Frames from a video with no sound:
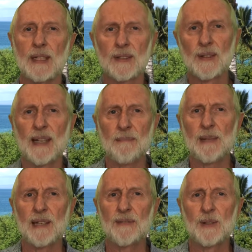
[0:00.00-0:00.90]
So let me
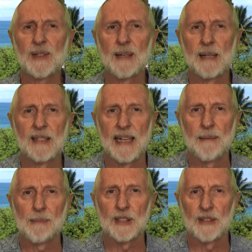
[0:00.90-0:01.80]
give you some
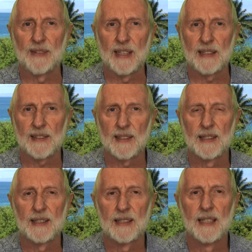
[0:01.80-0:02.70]
examples of this.
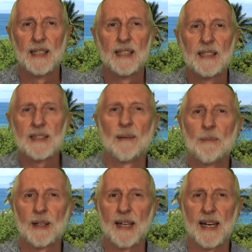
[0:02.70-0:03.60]

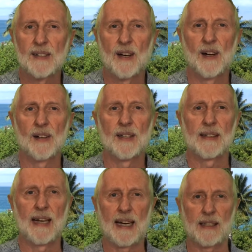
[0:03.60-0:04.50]
Someone has a heart
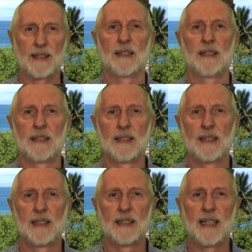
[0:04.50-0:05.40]
attack.
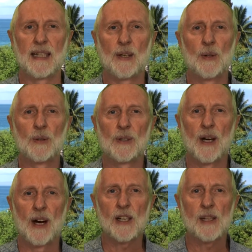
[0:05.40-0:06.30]
They go to the
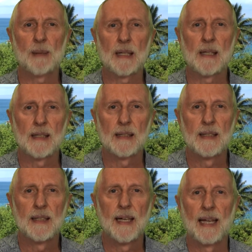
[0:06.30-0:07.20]
hospital
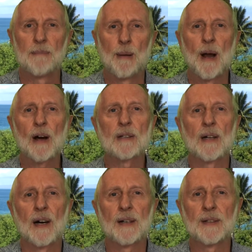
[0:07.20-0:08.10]
and blocked
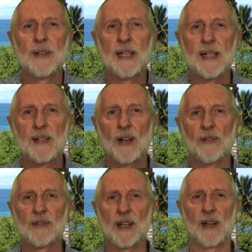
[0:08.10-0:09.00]
arteries
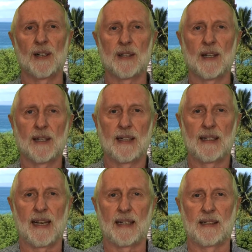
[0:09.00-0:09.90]
of the heart are
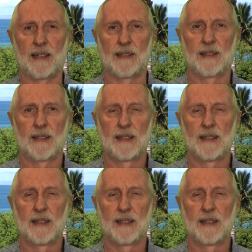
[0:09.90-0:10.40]
detected.